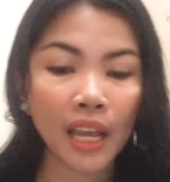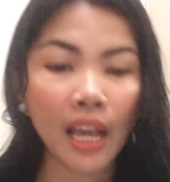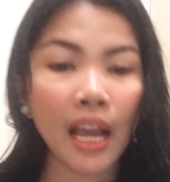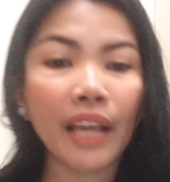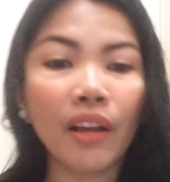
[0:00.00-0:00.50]

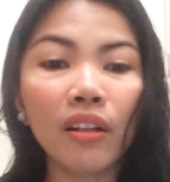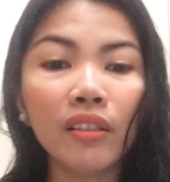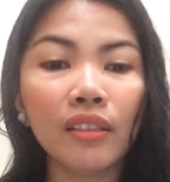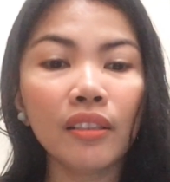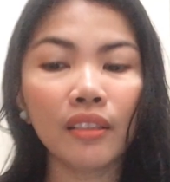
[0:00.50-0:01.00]

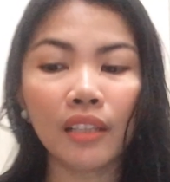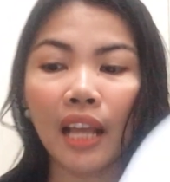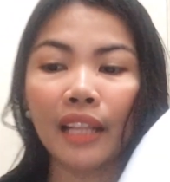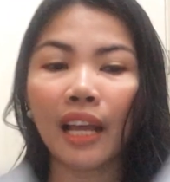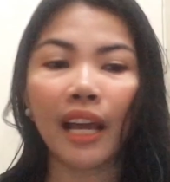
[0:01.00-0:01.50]

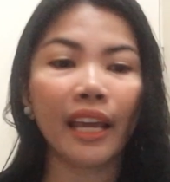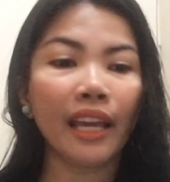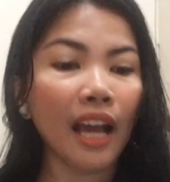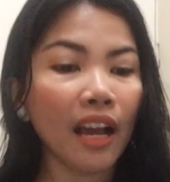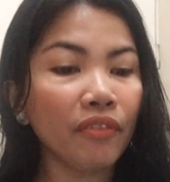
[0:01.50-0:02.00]

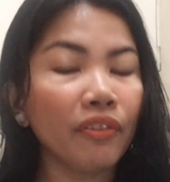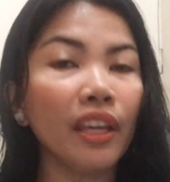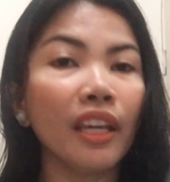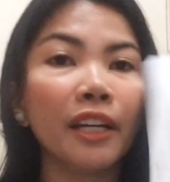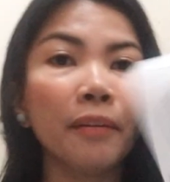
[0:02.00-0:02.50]
I have
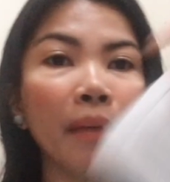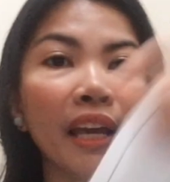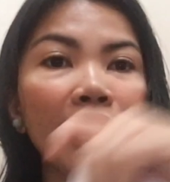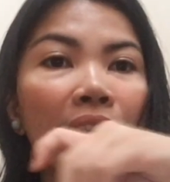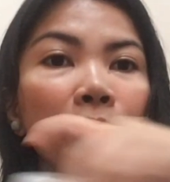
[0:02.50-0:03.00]
here
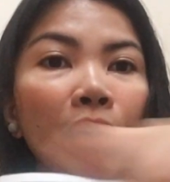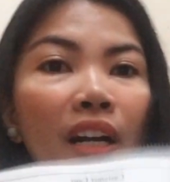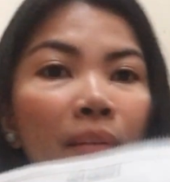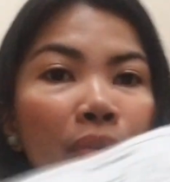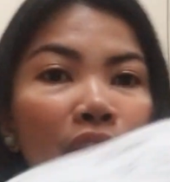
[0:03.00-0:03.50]
my
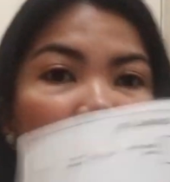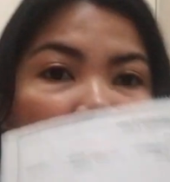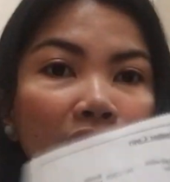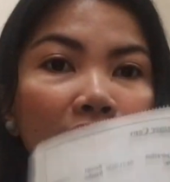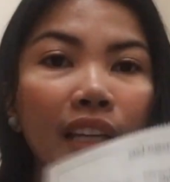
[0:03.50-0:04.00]
MRP
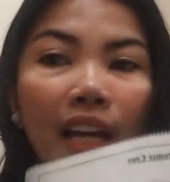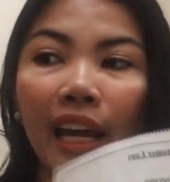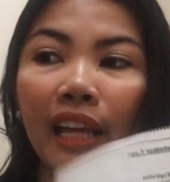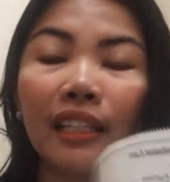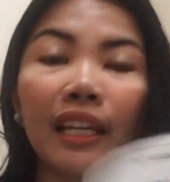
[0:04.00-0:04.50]
fee
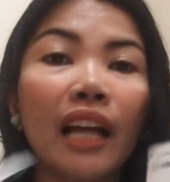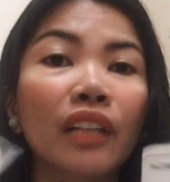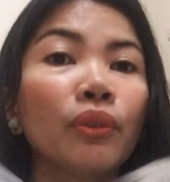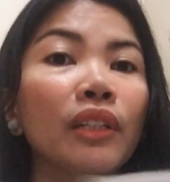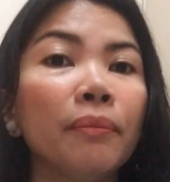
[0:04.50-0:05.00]
guys. I
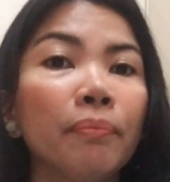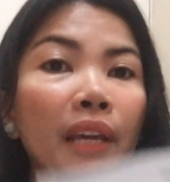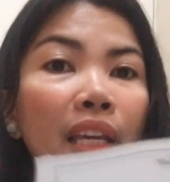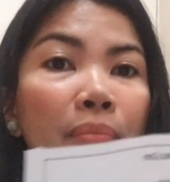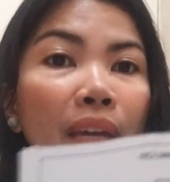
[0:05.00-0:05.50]
actually
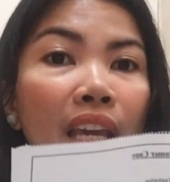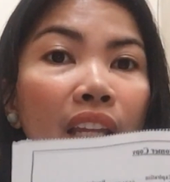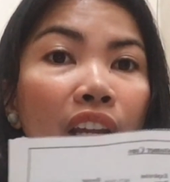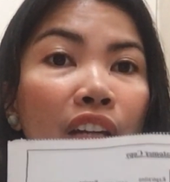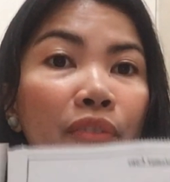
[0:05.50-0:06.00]
paid my
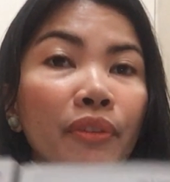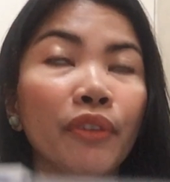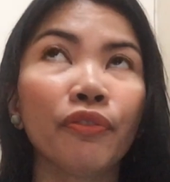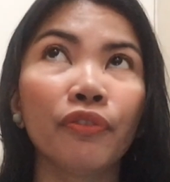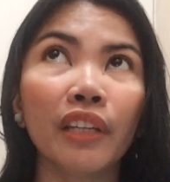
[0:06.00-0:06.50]
NRP
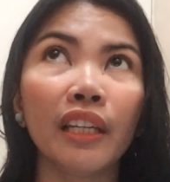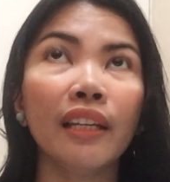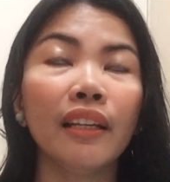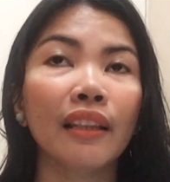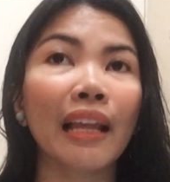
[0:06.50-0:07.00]

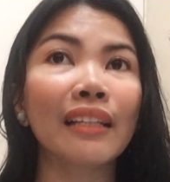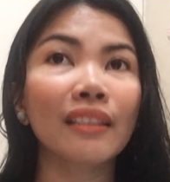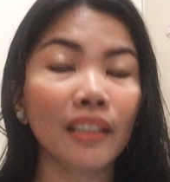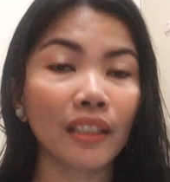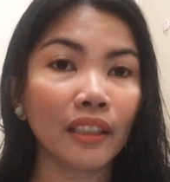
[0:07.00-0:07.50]
fee
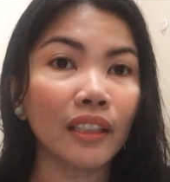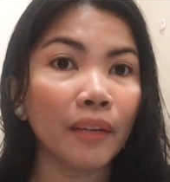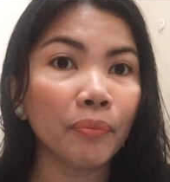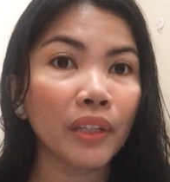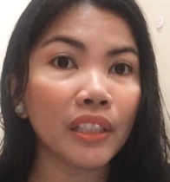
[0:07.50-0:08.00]
last year,
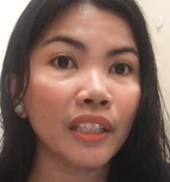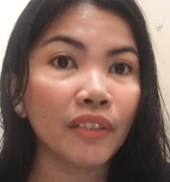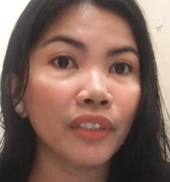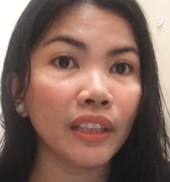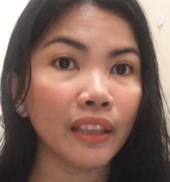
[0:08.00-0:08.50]
April
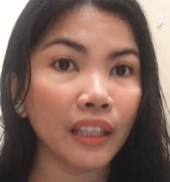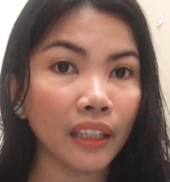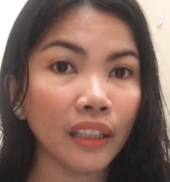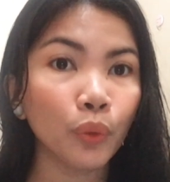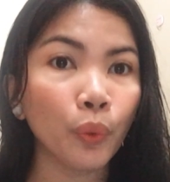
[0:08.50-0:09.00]

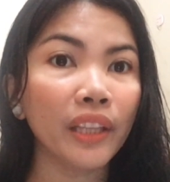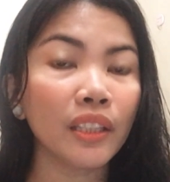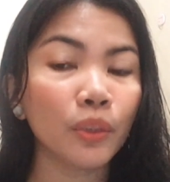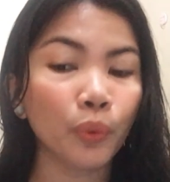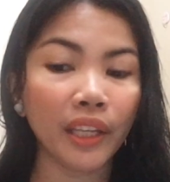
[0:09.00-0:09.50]
17,
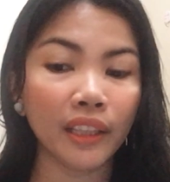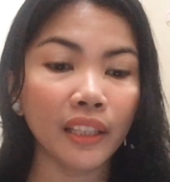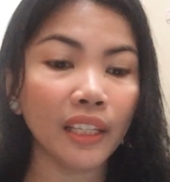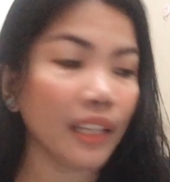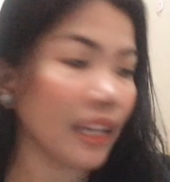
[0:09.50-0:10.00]

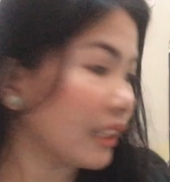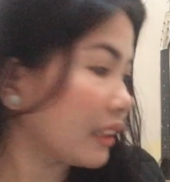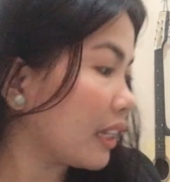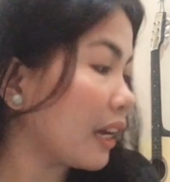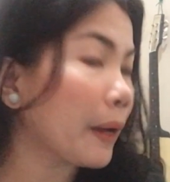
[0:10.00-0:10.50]
2020 at
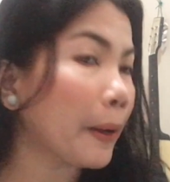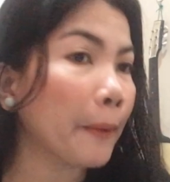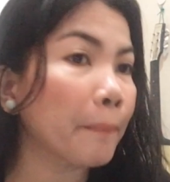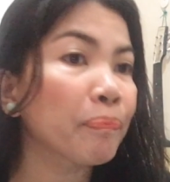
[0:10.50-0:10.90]
the